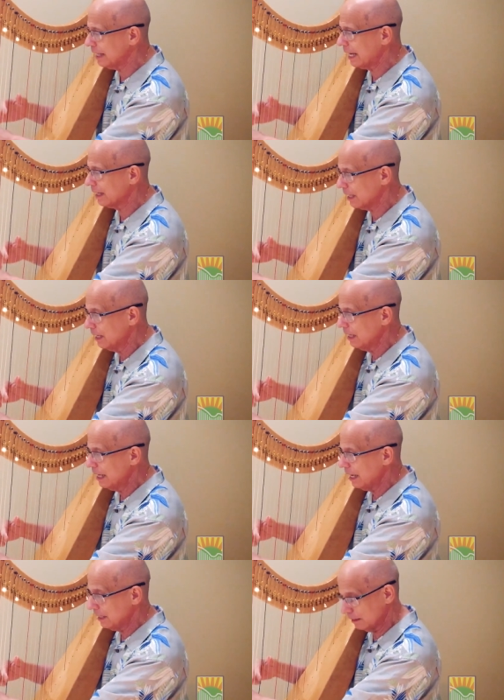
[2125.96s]
that.
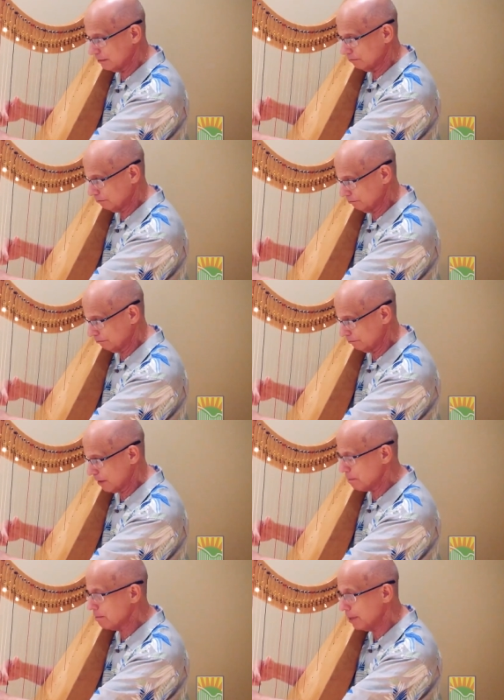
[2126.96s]

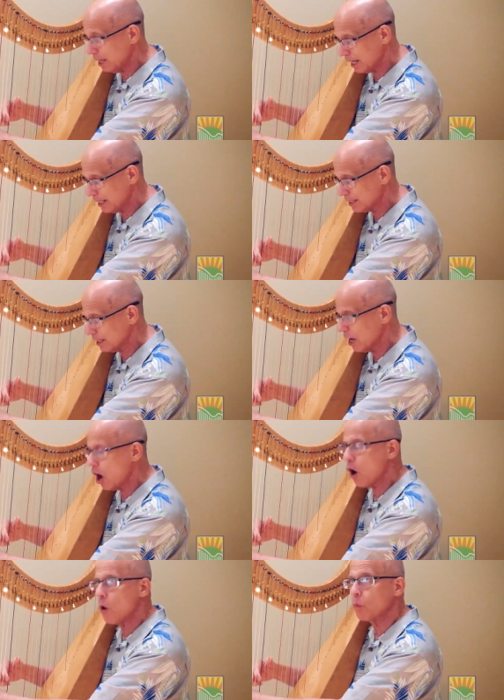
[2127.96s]
But
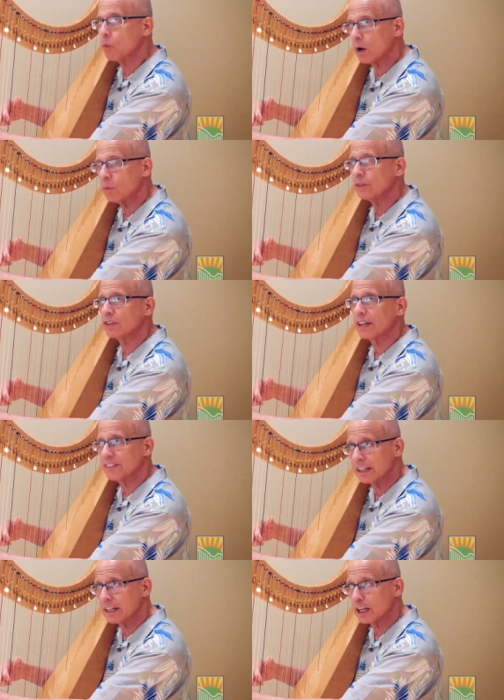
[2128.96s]
what was I
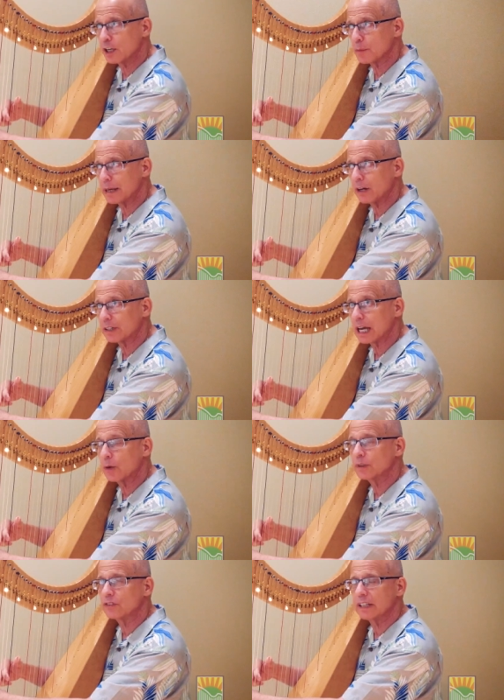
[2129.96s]
thinking about? I
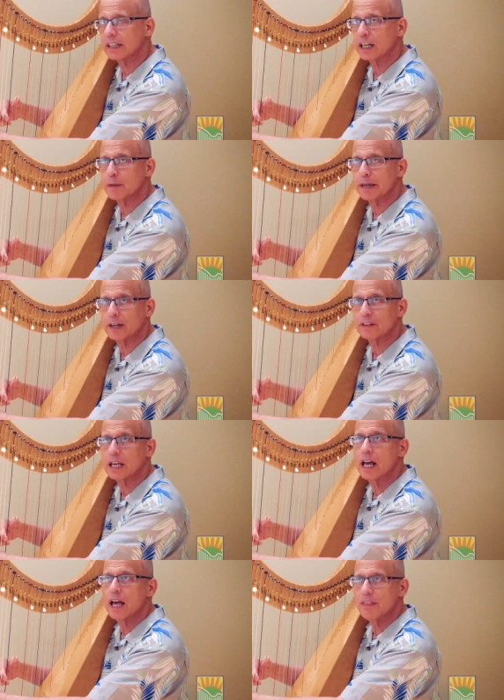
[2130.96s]
was thinking about
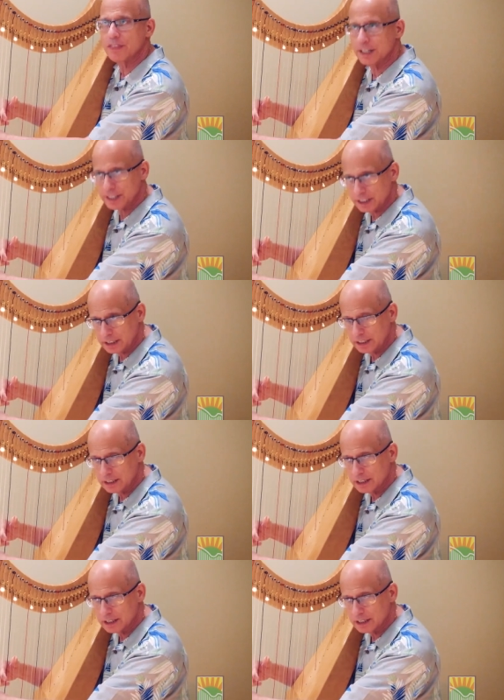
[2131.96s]
the D,